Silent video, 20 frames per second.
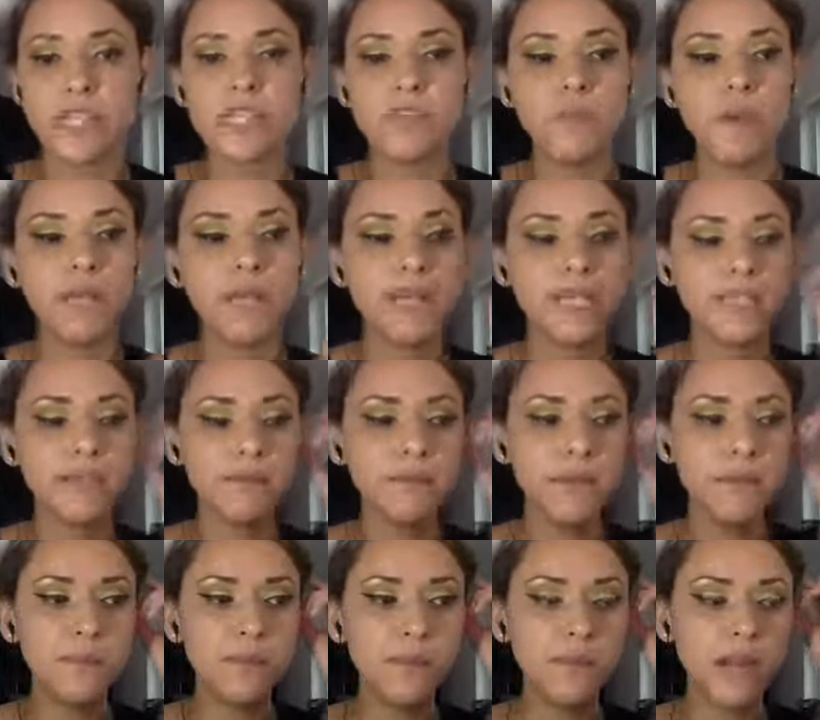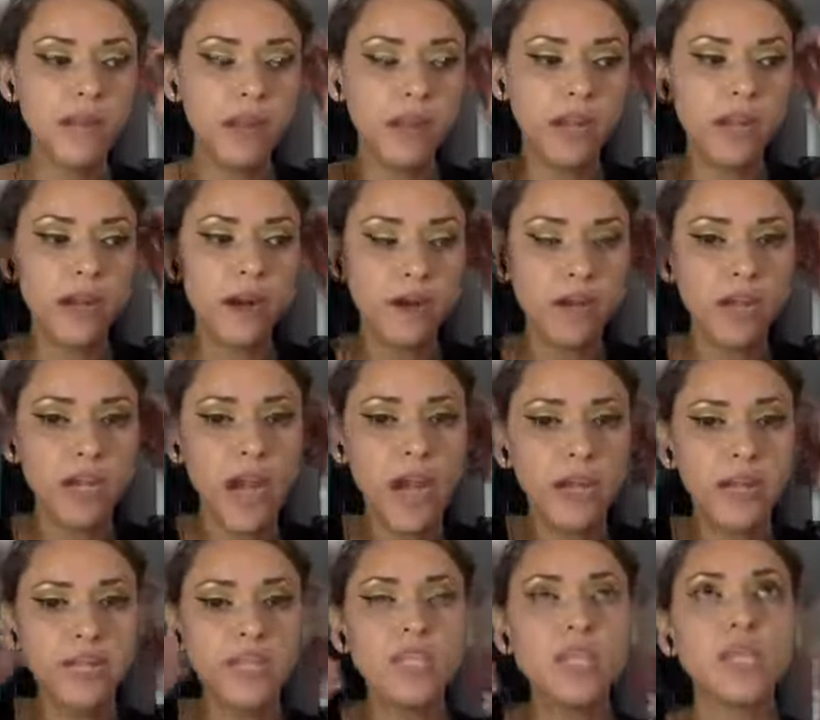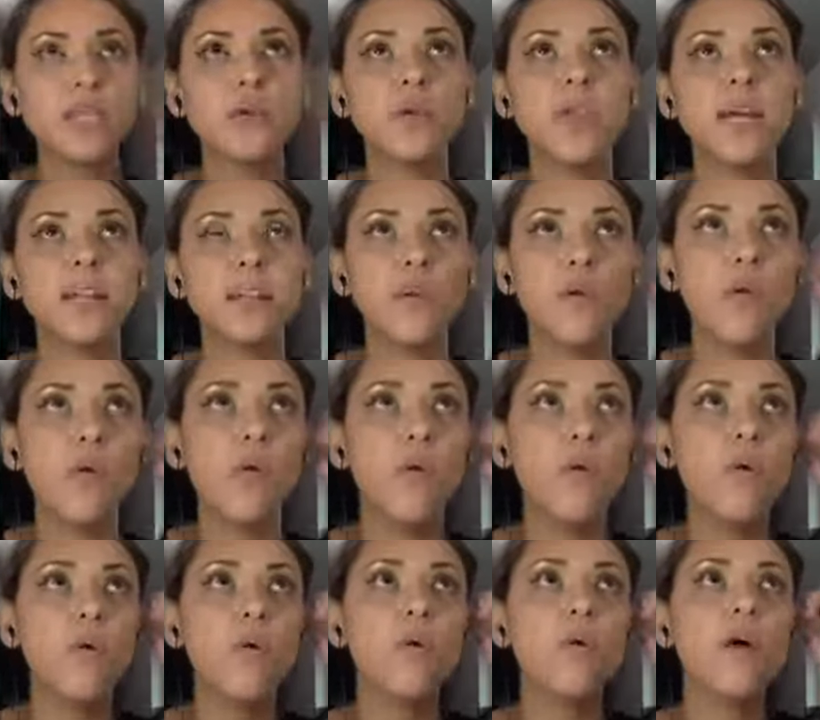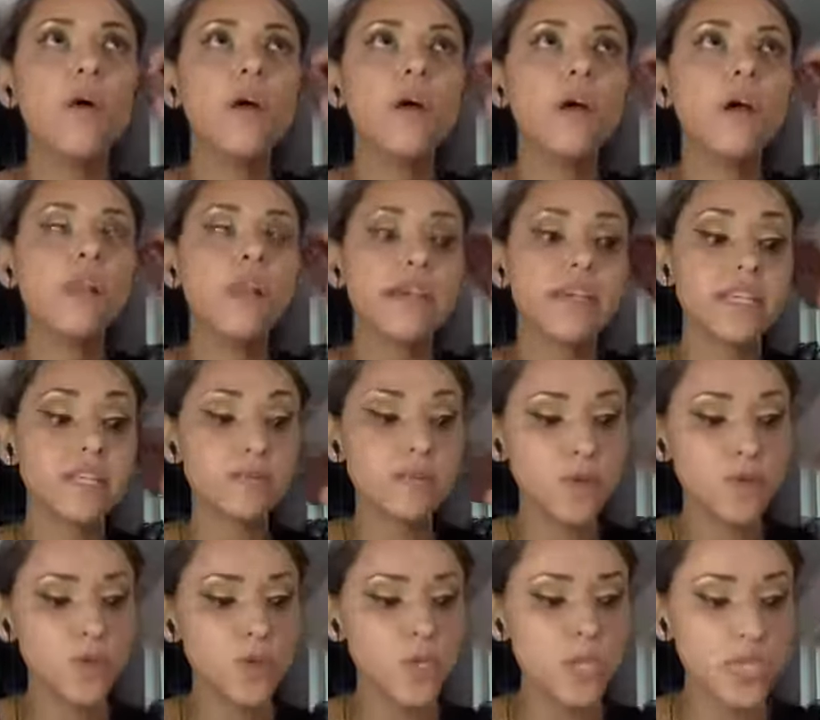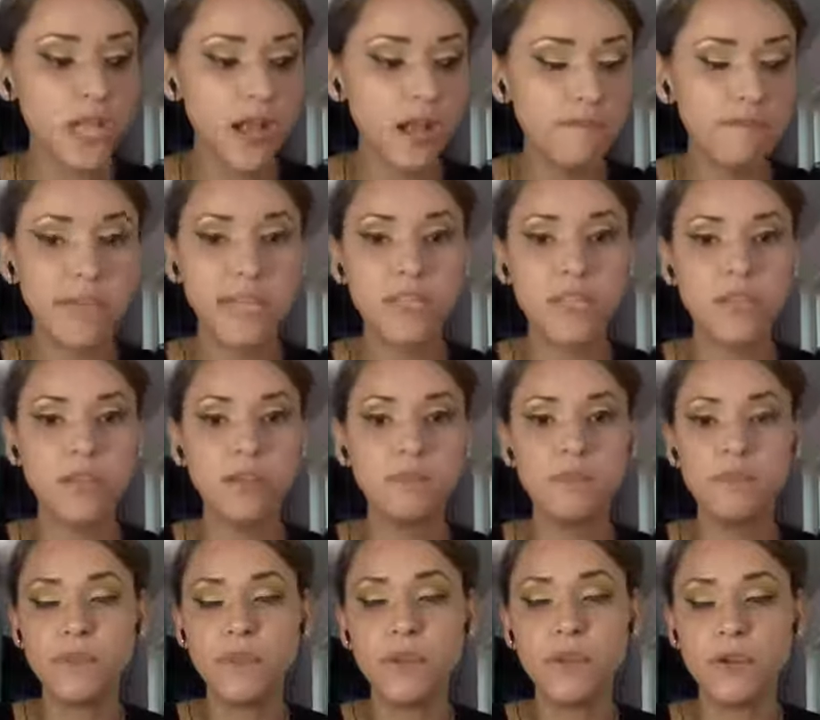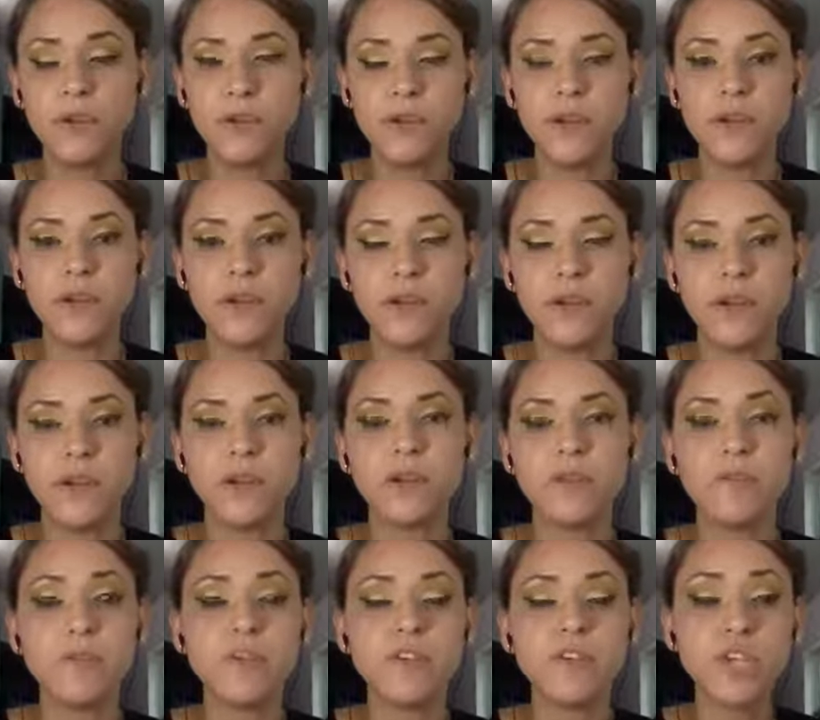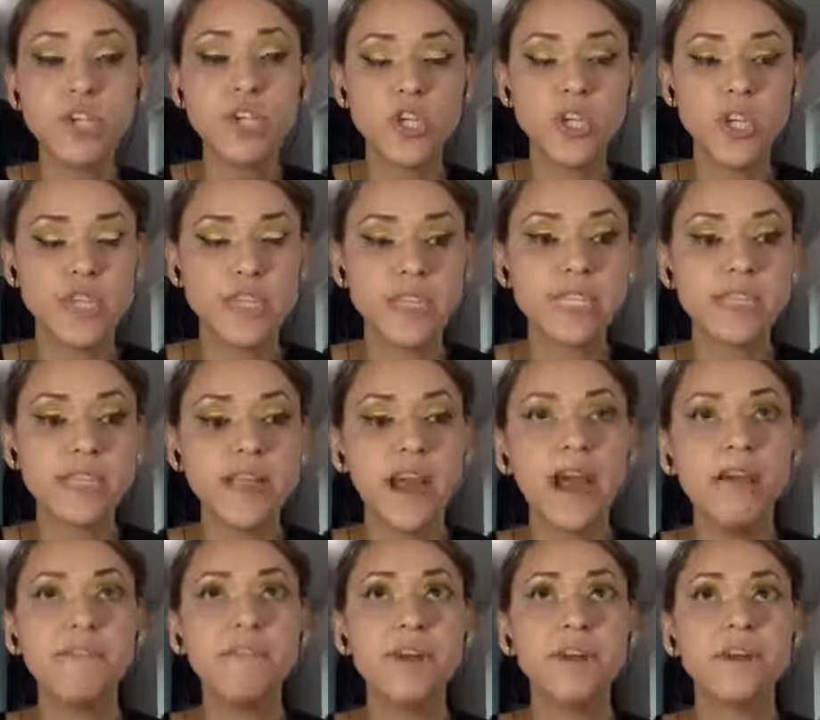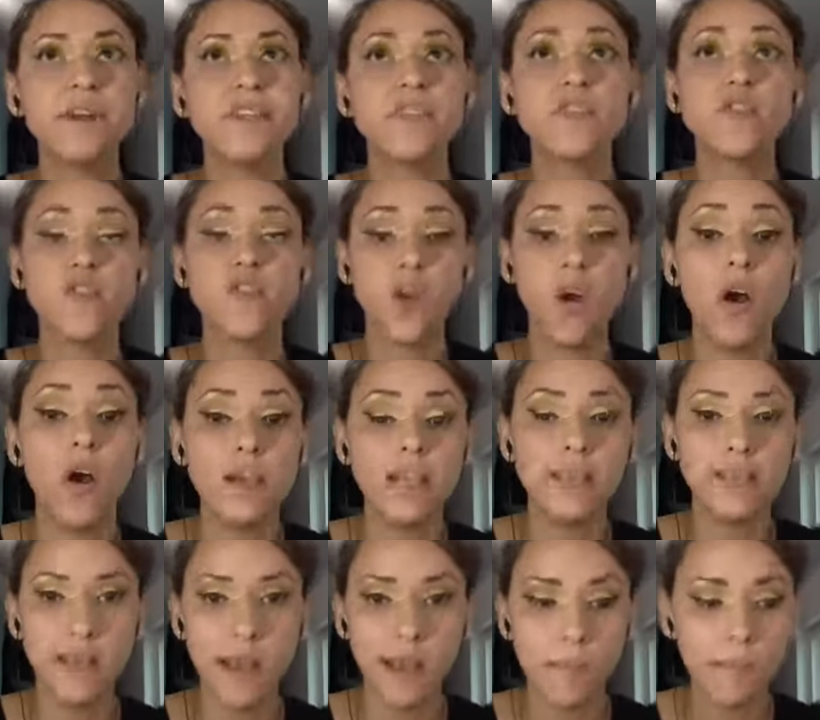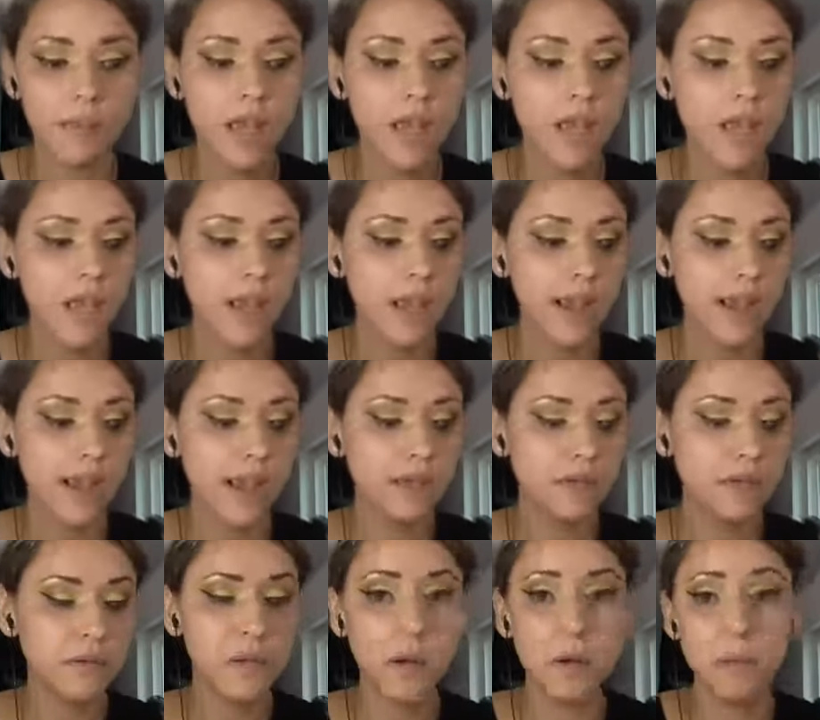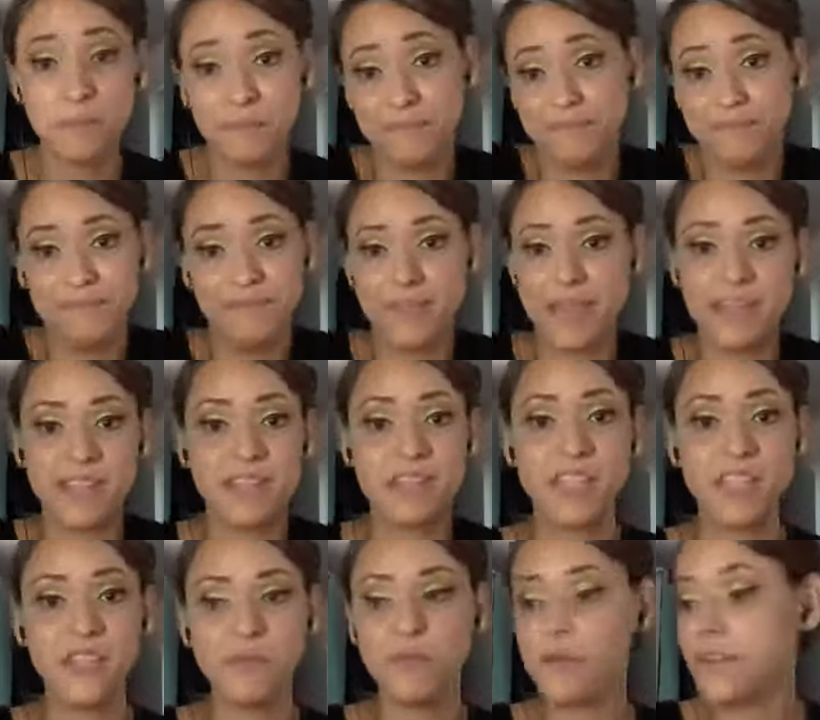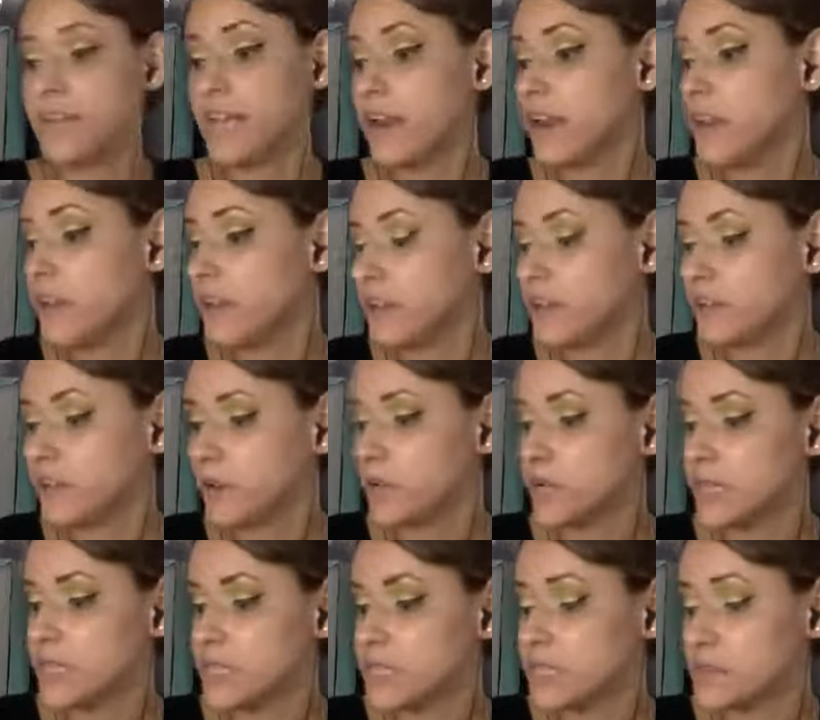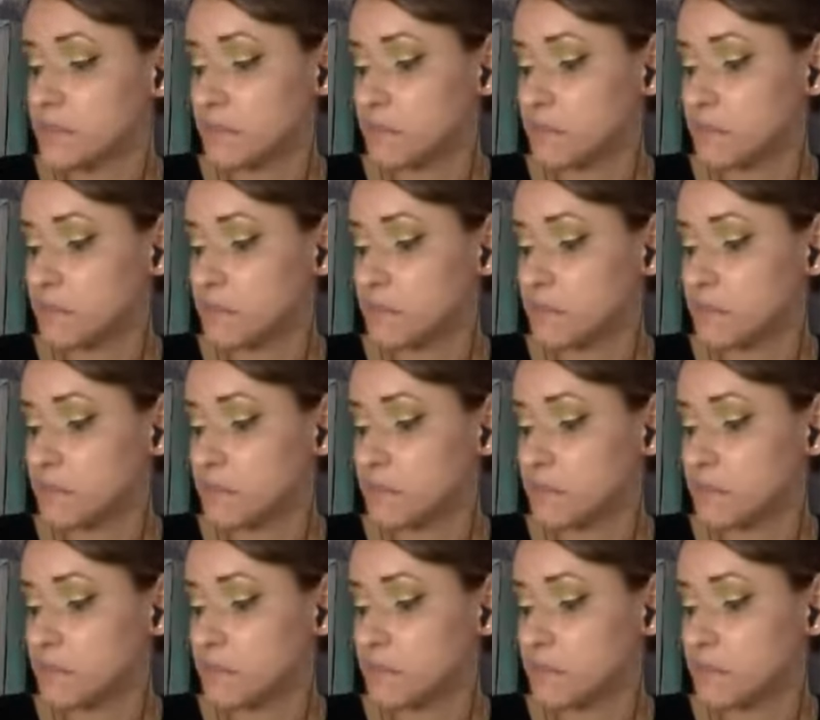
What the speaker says: That's why like some people that are not into like the whole like spiritual stuff, like you know their magician is not very strong in them, and you know that's just where they are, you know, and